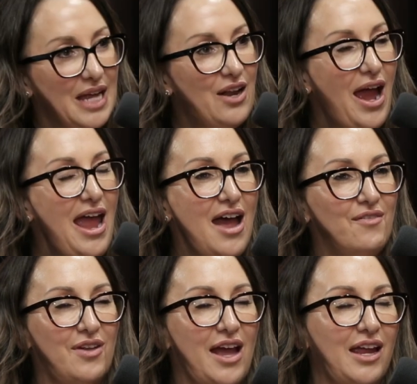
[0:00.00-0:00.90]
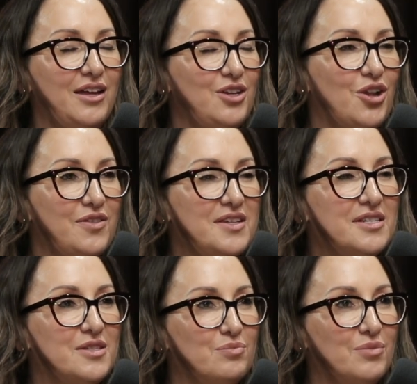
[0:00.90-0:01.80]
And I have
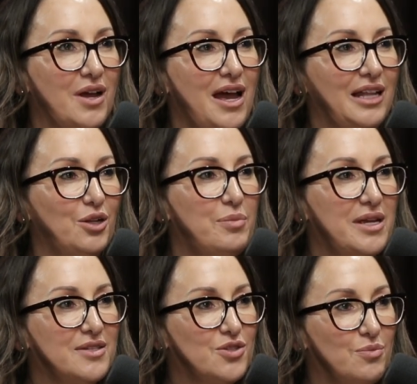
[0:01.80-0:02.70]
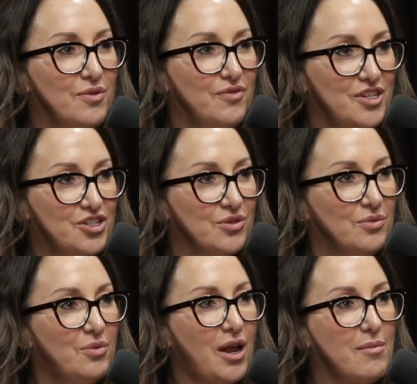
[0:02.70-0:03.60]
this is a little bit
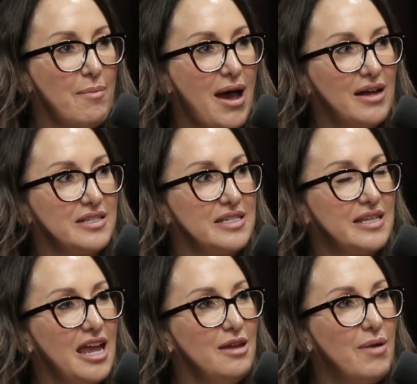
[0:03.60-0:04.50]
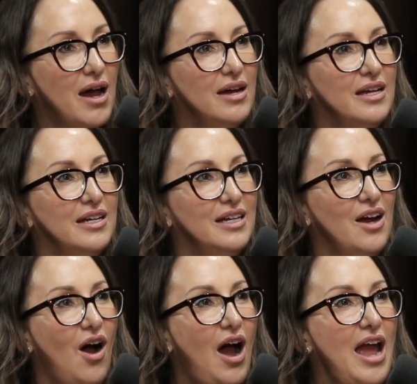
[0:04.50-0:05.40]
superficial what I'm about to say, but
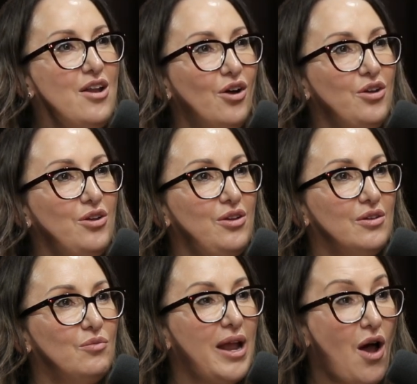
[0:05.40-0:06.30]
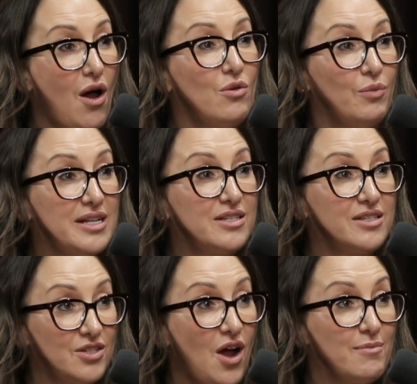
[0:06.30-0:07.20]
I know when
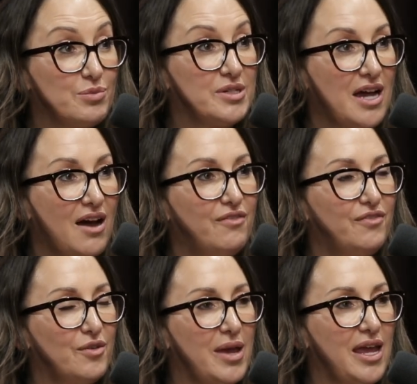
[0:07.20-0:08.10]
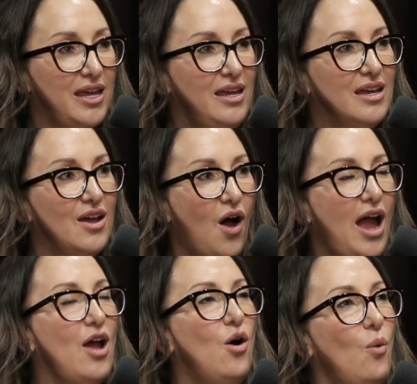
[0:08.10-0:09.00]
times were tough for me,
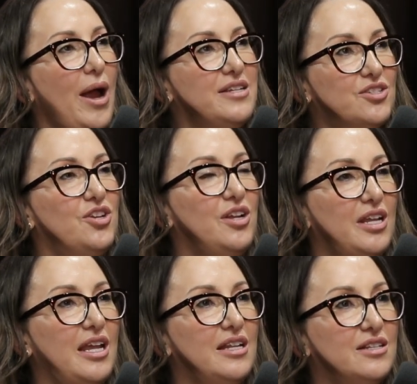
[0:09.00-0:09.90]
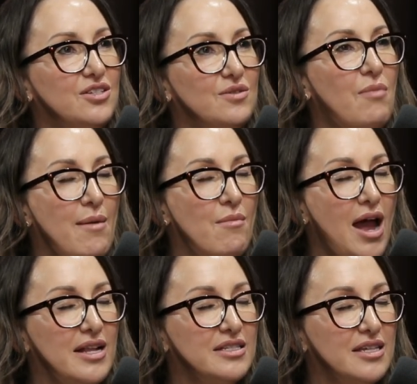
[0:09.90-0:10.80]
I always turned it into my
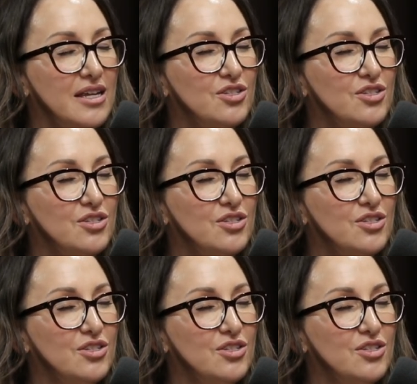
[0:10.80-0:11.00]
mindset